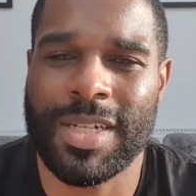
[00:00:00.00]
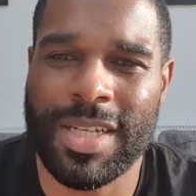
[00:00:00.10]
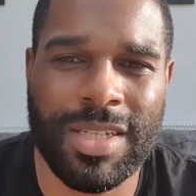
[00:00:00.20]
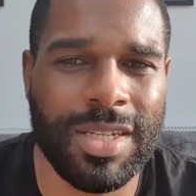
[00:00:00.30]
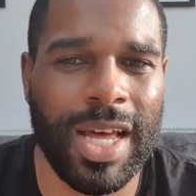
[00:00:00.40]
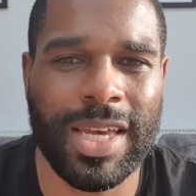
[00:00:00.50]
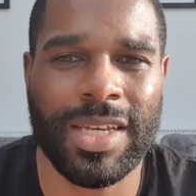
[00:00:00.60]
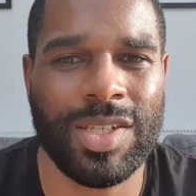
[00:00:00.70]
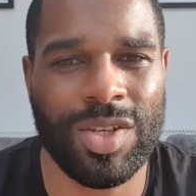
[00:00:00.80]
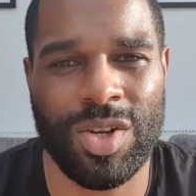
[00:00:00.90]
Listen, that
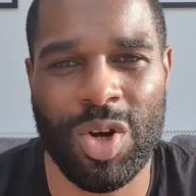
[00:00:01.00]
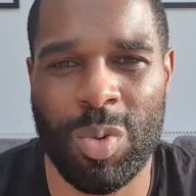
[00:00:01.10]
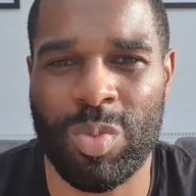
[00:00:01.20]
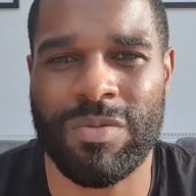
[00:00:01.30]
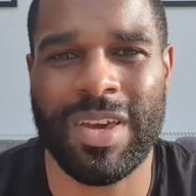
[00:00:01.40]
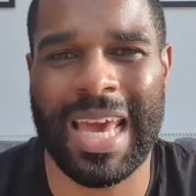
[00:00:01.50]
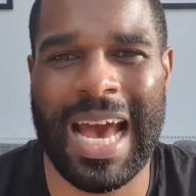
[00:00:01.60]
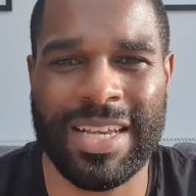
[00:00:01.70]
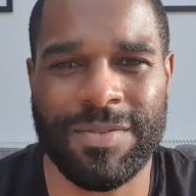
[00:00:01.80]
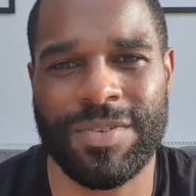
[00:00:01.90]
geezer's gonna come with
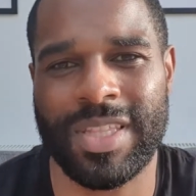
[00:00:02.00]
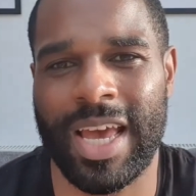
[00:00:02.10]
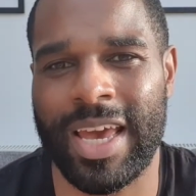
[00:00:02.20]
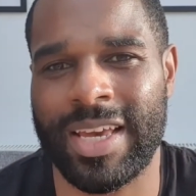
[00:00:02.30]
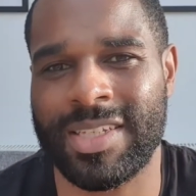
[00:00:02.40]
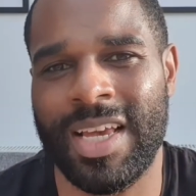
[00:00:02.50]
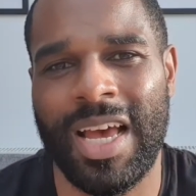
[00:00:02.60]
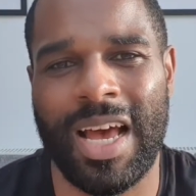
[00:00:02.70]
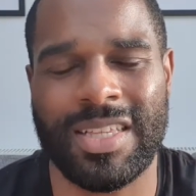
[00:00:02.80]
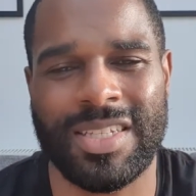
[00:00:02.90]
gas for days
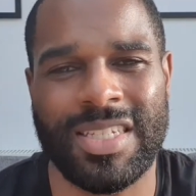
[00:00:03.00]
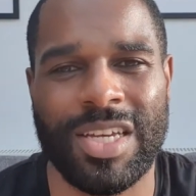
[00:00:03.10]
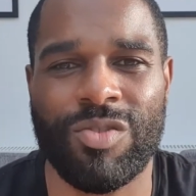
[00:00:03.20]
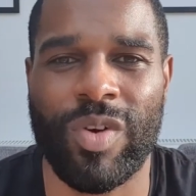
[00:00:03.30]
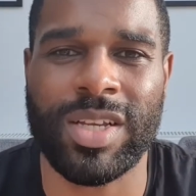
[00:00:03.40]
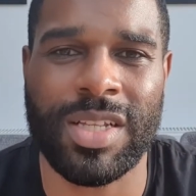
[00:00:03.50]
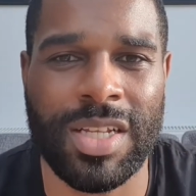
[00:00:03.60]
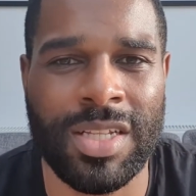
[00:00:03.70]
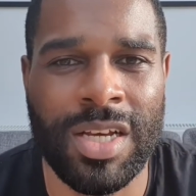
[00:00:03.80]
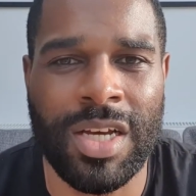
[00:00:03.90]
and sick
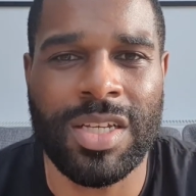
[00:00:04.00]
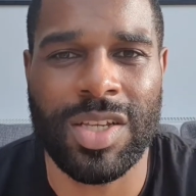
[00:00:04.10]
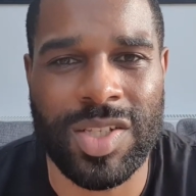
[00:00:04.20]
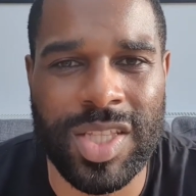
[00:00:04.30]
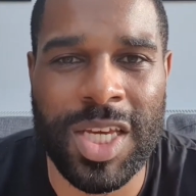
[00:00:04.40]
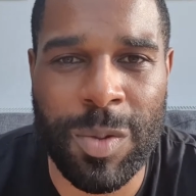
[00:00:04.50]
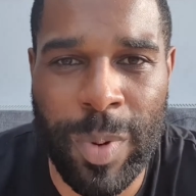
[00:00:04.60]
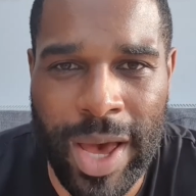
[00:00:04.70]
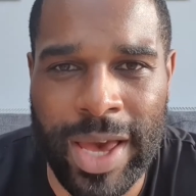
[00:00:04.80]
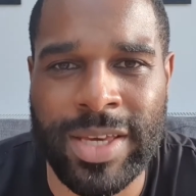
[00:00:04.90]
wrestling. So
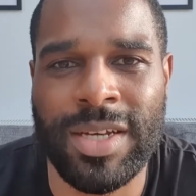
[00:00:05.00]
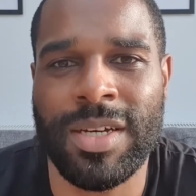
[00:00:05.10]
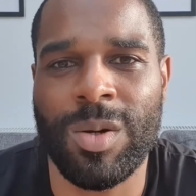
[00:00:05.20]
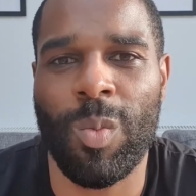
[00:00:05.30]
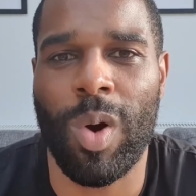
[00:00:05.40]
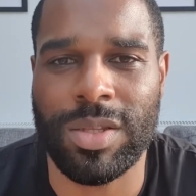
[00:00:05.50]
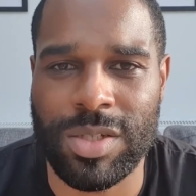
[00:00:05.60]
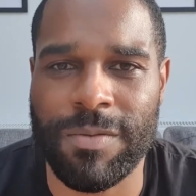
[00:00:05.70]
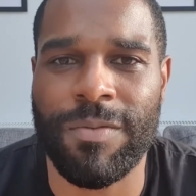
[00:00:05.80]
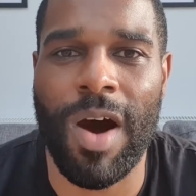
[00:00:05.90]
Stipe wants
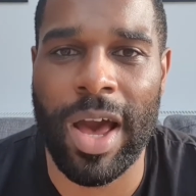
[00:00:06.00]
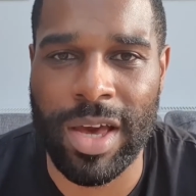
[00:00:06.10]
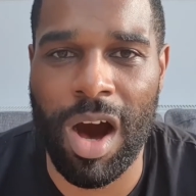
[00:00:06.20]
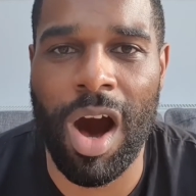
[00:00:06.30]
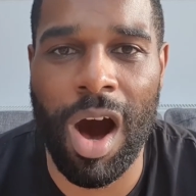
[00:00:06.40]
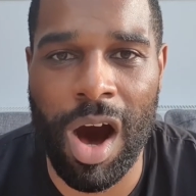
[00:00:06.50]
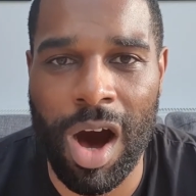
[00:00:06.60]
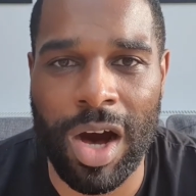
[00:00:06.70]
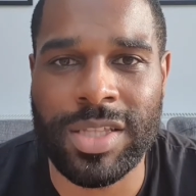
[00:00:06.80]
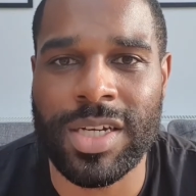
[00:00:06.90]
to fight
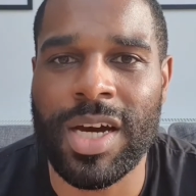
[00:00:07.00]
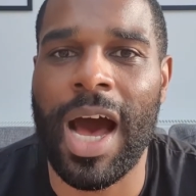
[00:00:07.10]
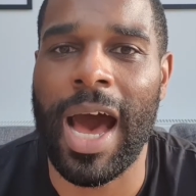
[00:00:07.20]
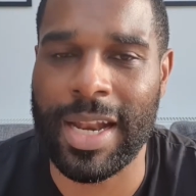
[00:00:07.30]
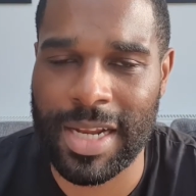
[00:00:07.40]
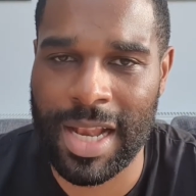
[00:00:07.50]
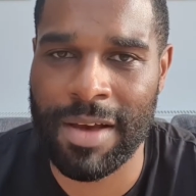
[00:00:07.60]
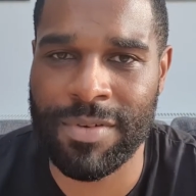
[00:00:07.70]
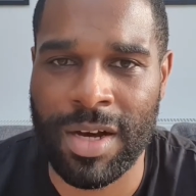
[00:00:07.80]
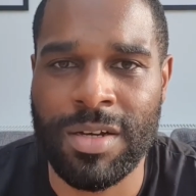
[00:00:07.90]
hard and
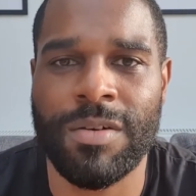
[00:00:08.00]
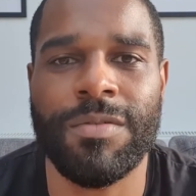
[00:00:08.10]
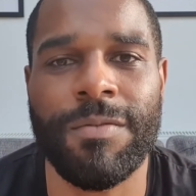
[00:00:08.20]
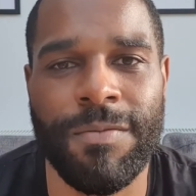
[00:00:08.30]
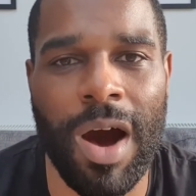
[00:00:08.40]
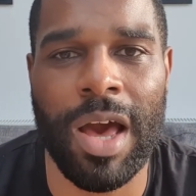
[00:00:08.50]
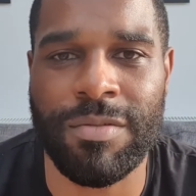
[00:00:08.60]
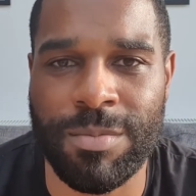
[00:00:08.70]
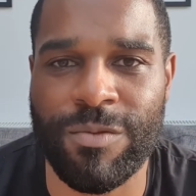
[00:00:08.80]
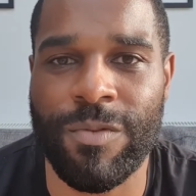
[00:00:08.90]
clever for five,
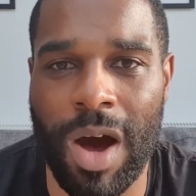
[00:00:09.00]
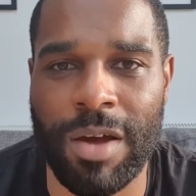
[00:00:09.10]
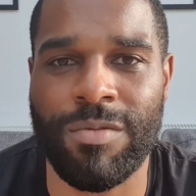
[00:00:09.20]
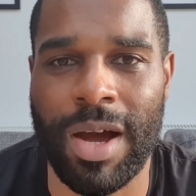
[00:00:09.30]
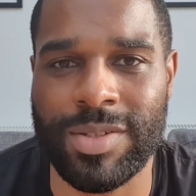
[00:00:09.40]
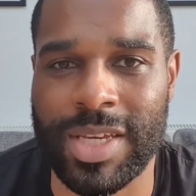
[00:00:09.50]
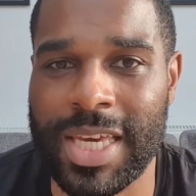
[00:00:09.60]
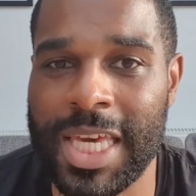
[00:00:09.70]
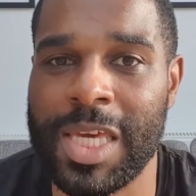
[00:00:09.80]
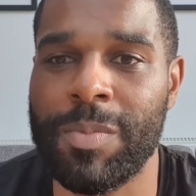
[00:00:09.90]
five rounds and
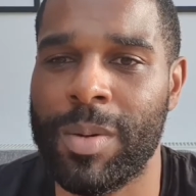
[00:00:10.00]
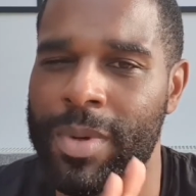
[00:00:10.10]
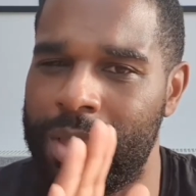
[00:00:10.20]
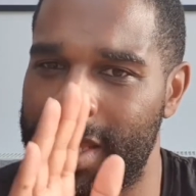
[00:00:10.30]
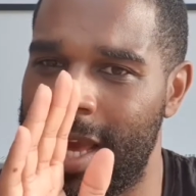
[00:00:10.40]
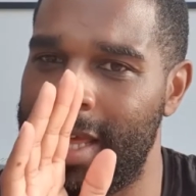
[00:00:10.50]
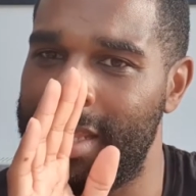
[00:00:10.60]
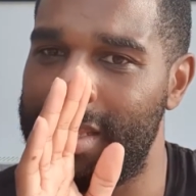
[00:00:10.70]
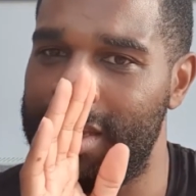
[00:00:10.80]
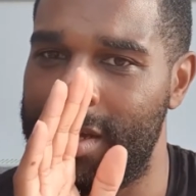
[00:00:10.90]
keep him at the end.